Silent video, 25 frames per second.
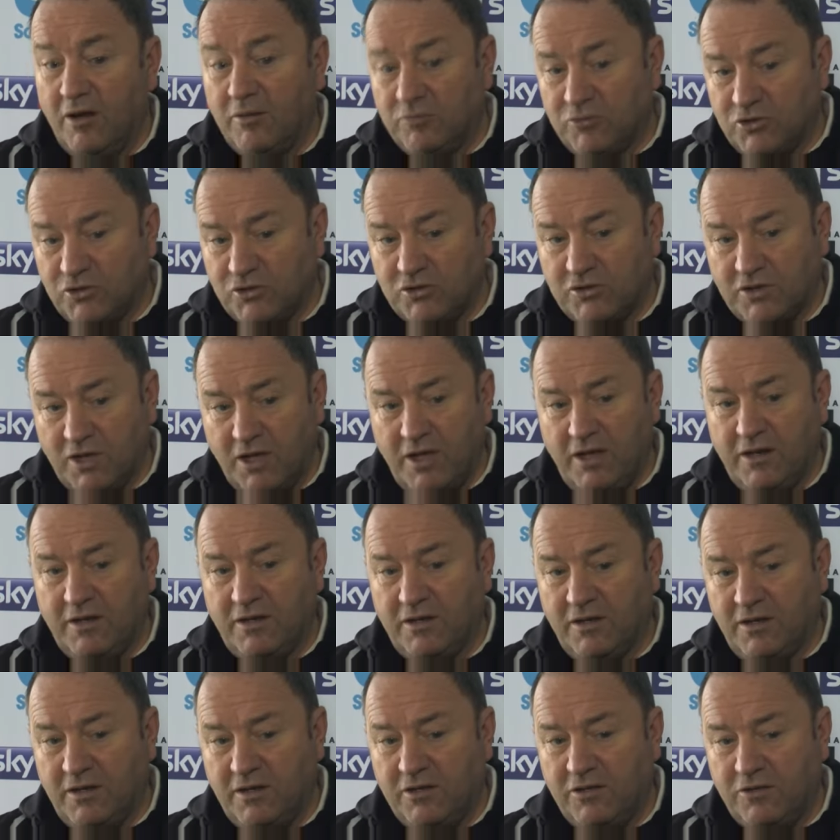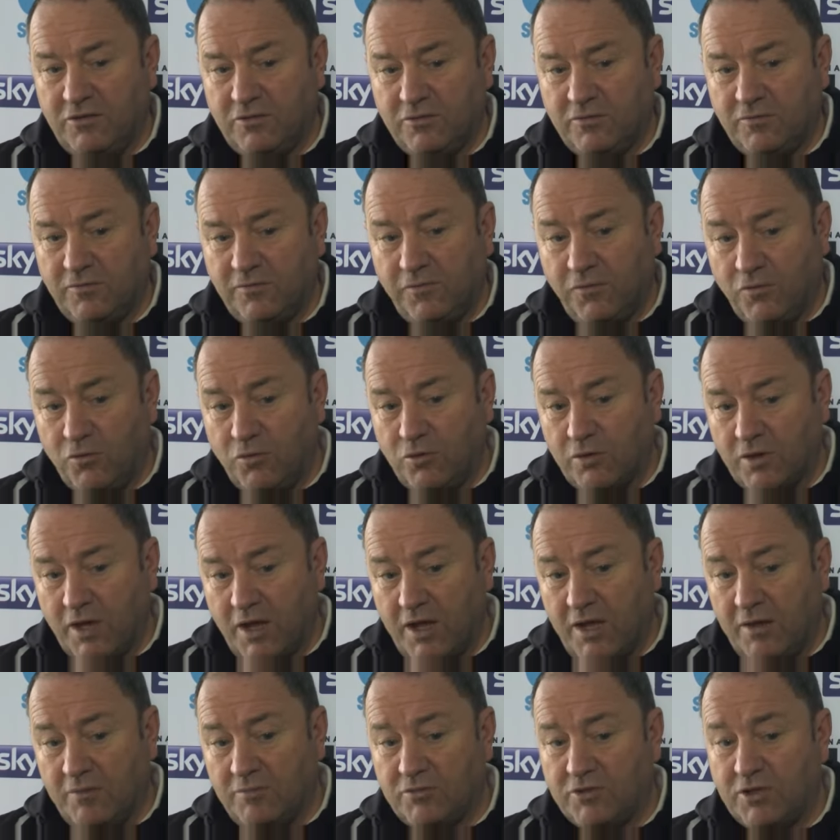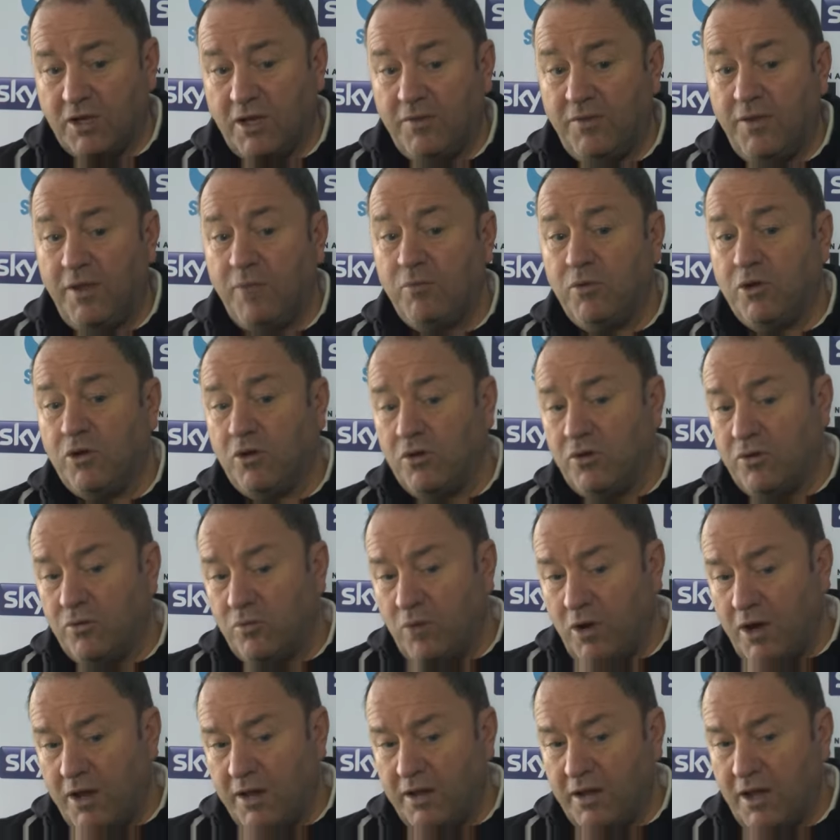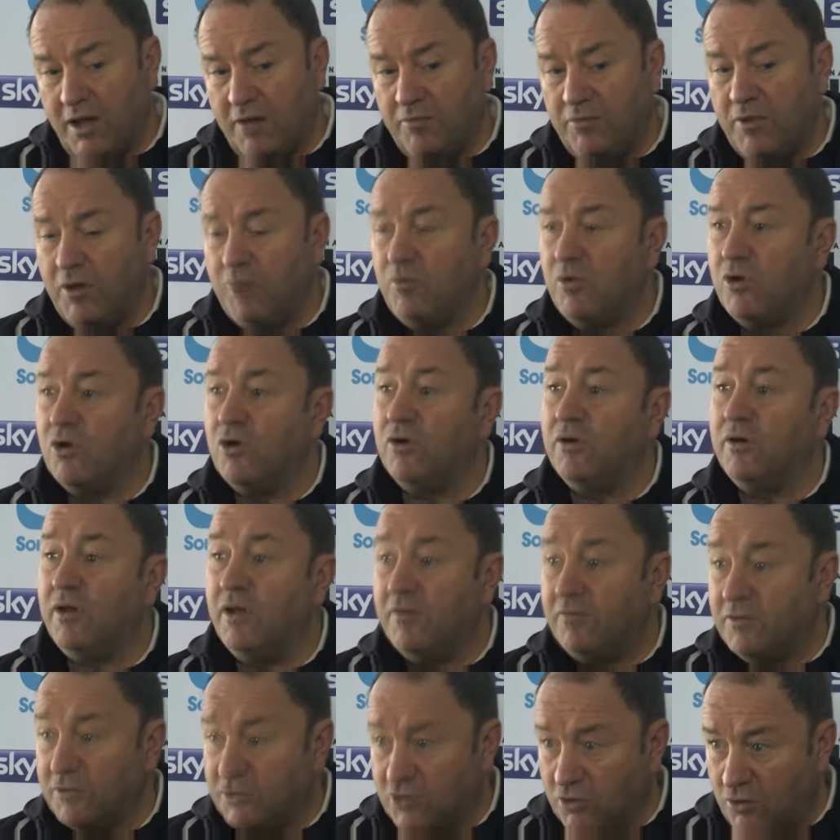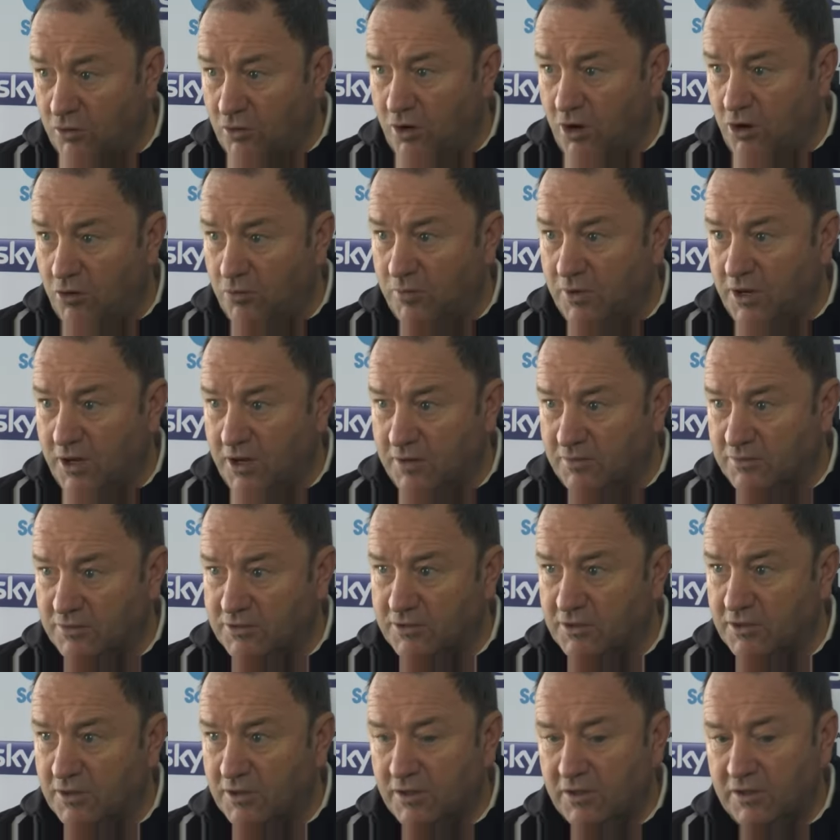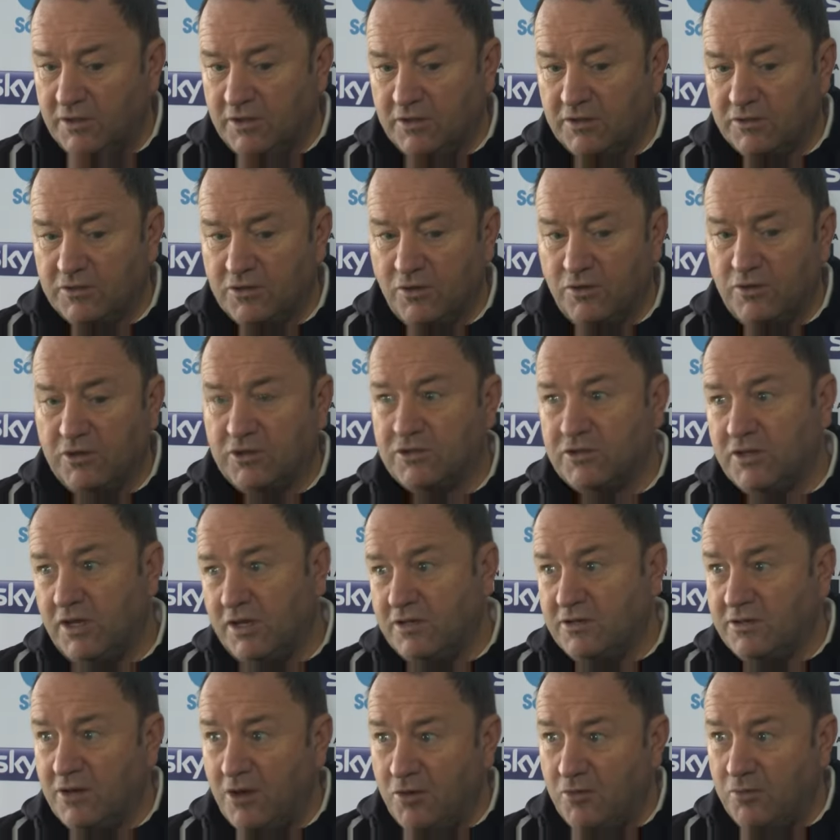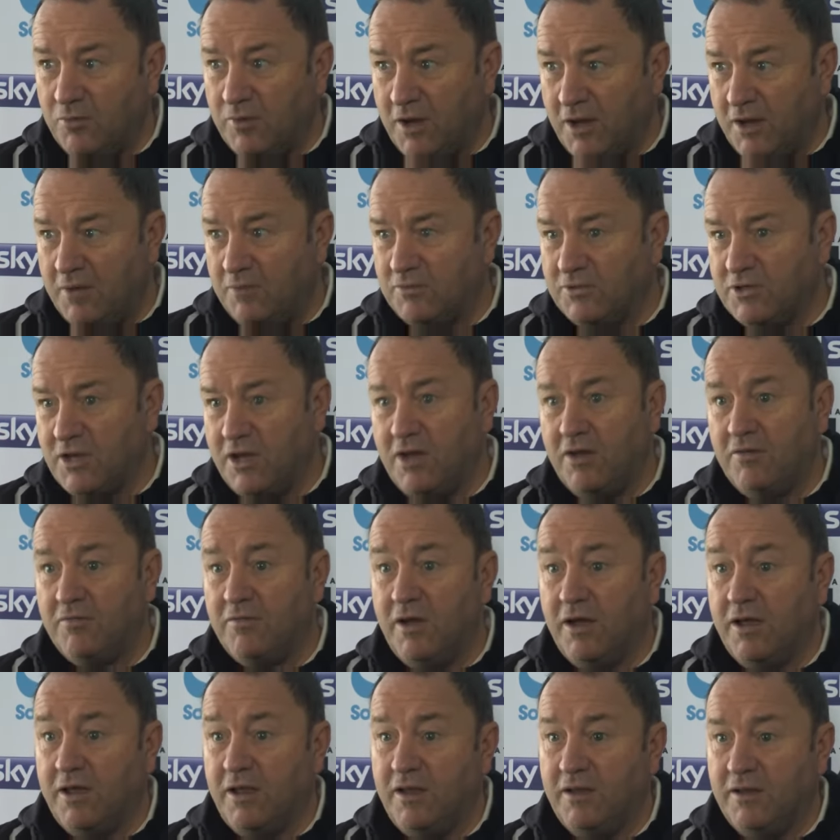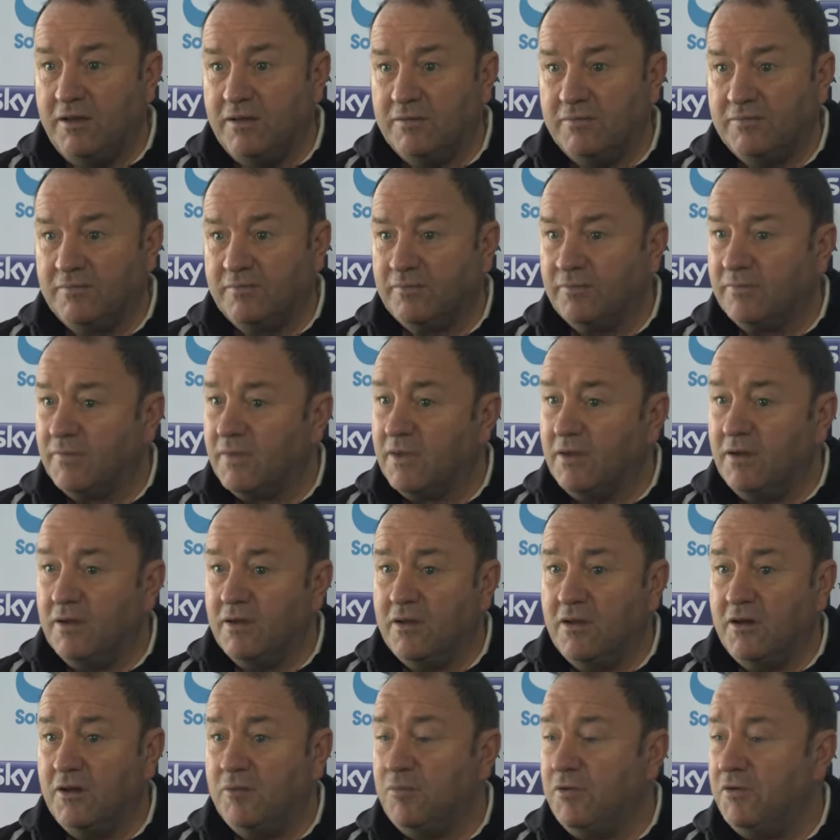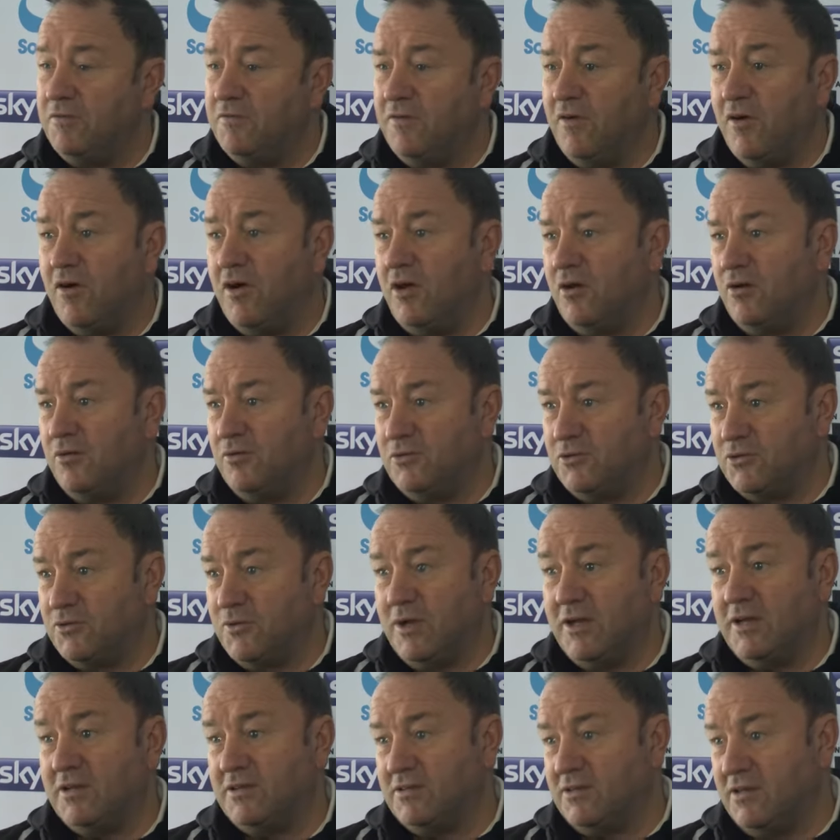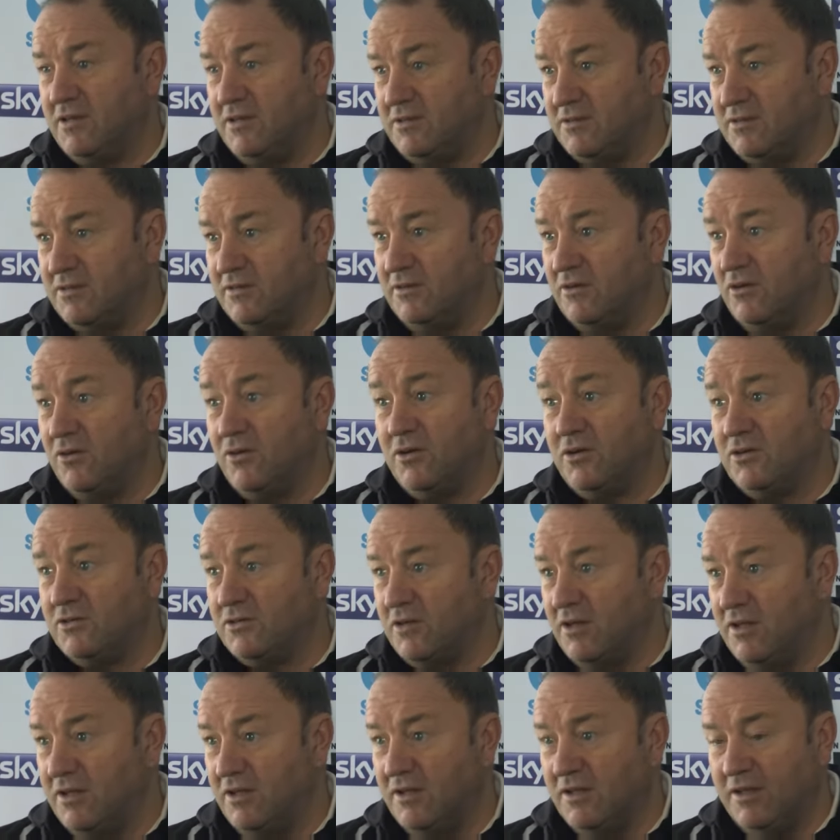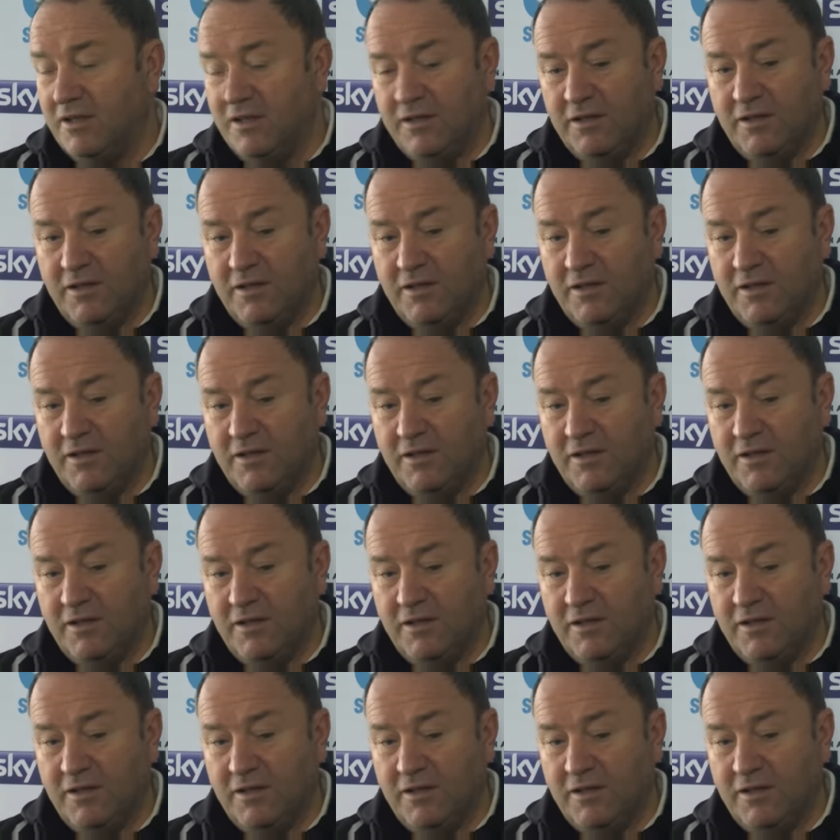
I'm just saying that these four games, and then we got an away game, then we got another two home games. So the six home games out of eight are going to be vital to our season, honestly.